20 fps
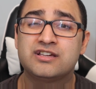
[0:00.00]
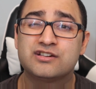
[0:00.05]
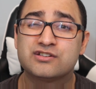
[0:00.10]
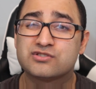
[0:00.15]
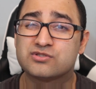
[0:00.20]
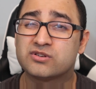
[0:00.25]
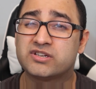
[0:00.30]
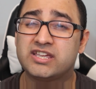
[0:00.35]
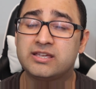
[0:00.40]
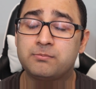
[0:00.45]

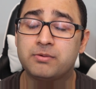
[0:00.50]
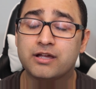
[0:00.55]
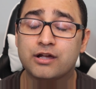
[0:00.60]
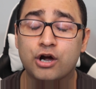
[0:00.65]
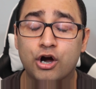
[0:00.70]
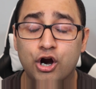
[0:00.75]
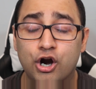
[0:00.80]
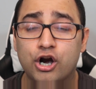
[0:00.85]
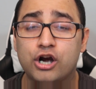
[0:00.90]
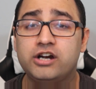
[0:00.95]
So keeping
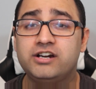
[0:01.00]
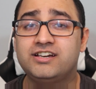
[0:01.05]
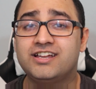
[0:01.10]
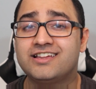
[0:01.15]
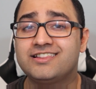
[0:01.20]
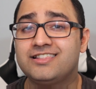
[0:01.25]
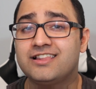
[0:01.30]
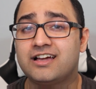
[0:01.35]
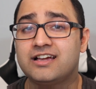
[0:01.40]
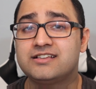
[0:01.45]
hard
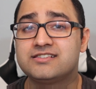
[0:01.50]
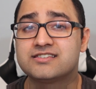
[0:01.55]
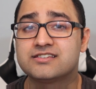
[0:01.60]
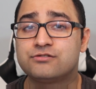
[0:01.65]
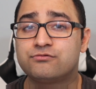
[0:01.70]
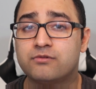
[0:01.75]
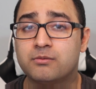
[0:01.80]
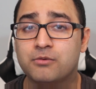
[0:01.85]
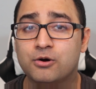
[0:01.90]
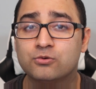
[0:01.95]
deadlines
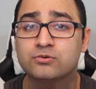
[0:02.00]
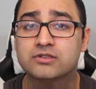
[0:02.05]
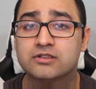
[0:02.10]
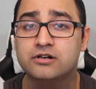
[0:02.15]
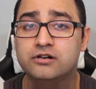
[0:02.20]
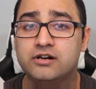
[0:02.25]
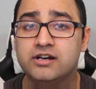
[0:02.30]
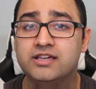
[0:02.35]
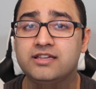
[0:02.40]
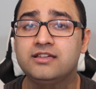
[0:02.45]
in remote
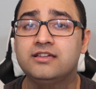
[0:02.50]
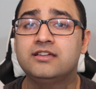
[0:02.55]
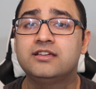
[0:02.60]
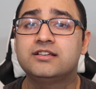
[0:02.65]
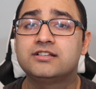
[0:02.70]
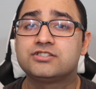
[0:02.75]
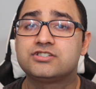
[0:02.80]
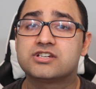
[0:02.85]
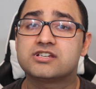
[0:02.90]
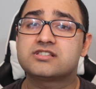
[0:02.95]
learning
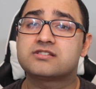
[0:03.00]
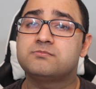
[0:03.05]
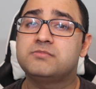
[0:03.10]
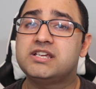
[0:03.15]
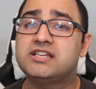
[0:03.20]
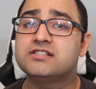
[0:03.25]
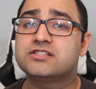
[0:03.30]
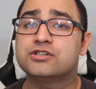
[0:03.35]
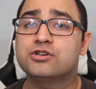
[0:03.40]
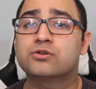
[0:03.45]
just
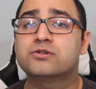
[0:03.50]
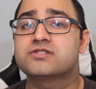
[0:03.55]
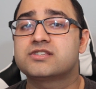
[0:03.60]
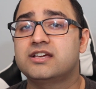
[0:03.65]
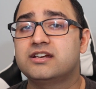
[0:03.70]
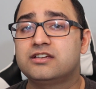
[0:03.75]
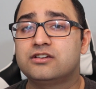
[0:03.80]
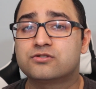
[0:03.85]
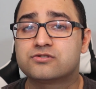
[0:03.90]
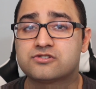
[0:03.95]
means you're
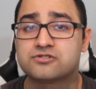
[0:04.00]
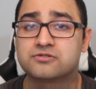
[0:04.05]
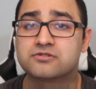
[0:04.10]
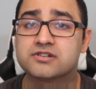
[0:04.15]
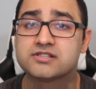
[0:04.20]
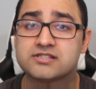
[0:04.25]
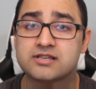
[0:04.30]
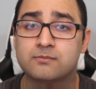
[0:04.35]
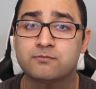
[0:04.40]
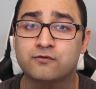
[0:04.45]
setting your
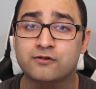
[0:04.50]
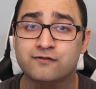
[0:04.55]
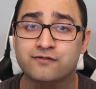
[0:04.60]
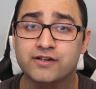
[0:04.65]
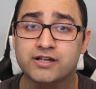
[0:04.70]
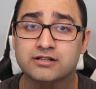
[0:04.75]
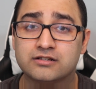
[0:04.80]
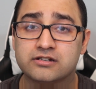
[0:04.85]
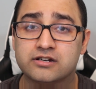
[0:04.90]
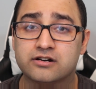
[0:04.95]
students up for
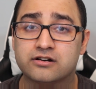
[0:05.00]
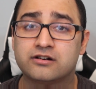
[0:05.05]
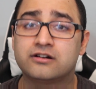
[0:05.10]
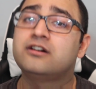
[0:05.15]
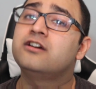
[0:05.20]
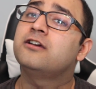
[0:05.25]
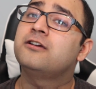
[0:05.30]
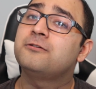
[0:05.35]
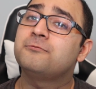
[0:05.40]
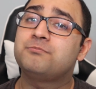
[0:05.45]
failure.
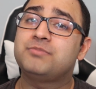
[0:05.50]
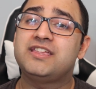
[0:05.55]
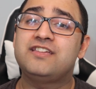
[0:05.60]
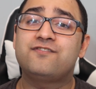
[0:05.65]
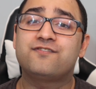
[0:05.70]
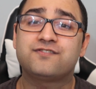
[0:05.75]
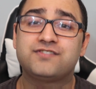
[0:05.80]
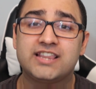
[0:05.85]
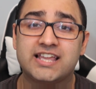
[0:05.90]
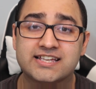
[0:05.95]
Be
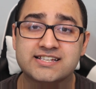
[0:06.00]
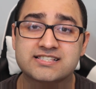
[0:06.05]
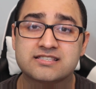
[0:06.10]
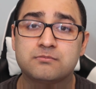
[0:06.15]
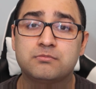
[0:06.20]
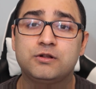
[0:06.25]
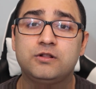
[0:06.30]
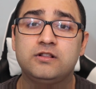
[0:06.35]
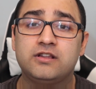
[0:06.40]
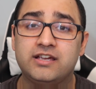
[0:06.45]

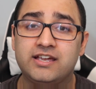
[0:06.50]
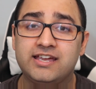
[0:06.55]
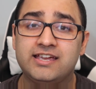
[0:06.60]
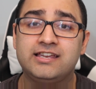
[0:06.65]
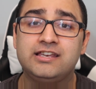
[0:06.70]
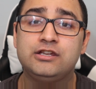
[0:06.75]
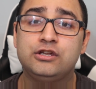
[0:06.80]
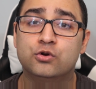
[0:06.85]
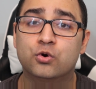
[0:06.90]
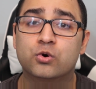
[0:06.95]
flexible
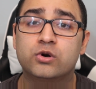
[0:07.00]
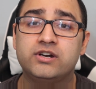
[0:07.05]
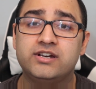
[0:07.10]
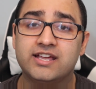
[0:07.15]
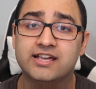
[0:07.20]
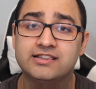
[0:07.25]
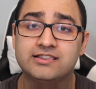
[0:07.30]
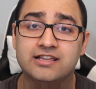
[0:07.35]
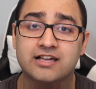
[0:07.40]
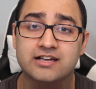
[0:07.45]
in your
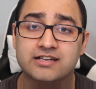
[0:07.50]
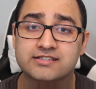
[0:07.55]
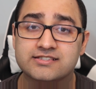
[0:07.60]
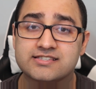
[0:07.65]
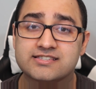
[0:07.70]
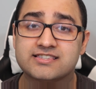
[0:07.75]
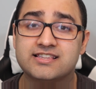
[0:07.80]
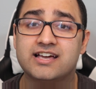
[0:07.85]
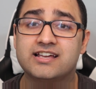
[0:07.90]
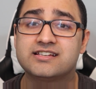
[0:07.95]

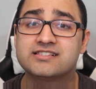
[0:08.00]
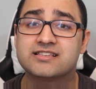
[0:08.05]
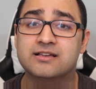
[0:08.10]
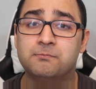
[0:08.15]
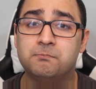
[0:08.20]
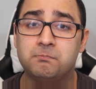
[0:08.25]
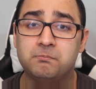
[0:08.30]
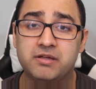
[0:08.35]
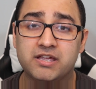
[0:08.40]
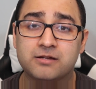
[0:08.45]
deadlines. That is
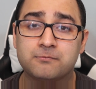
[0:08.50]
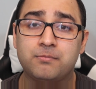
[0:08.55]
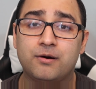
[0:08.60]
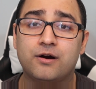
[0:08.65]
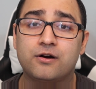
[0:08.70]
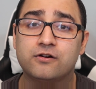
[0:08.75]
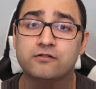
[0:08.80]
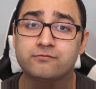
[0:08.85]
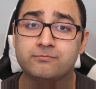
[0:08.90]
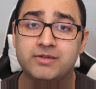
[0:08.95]
a big
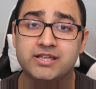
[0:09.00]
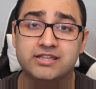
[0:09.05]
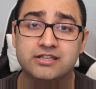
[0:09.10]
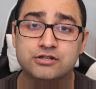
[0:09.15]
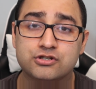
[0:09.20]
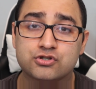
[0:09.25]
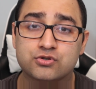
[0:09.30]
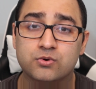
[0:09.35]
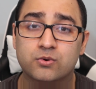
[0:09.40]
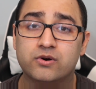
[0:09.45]
part of
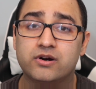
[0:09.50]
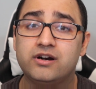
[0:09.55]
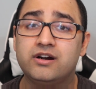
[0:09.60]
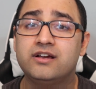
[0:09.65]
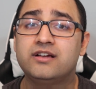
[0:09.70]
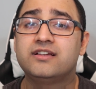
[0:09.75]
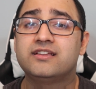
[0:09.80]
making sure